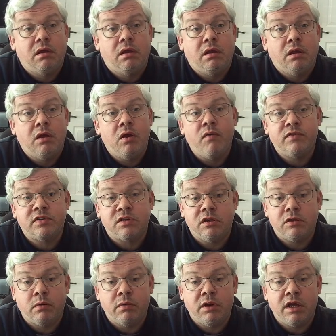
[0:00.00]
He obviously
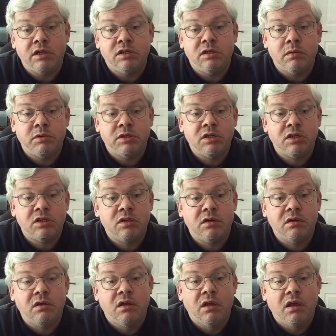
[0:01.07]
dominated the
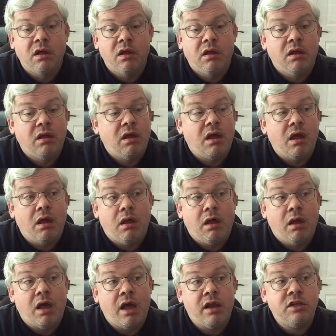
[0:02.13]
position,
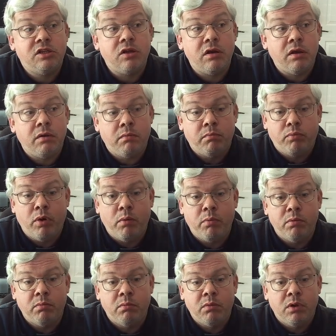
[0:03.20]
and his only
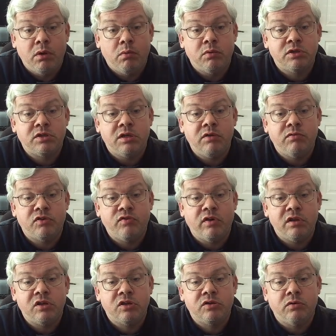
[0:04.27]
problem was that he was running
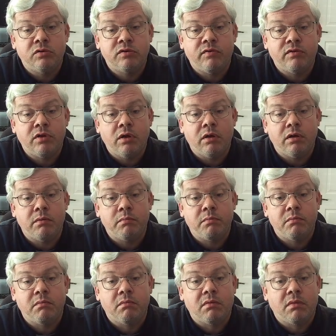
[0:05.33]
short of time.
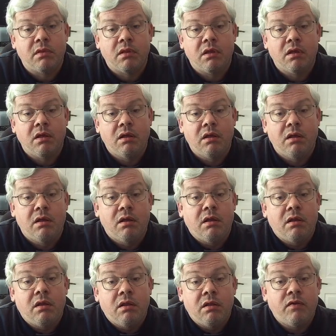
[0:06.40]

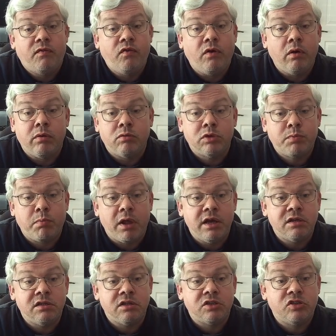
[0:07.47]
The following was played
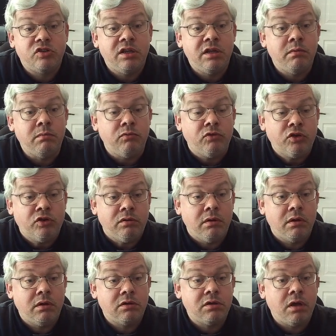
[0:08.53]
in extreme
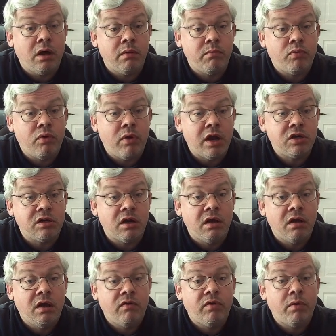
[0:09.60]
time pressure
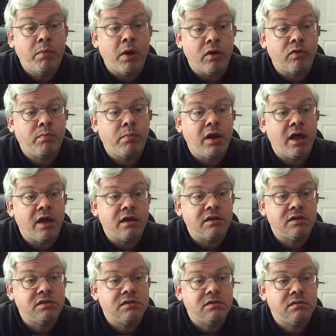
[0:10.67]
for both
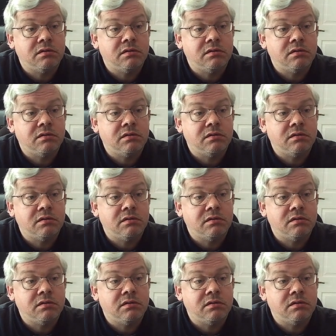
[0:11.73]
players.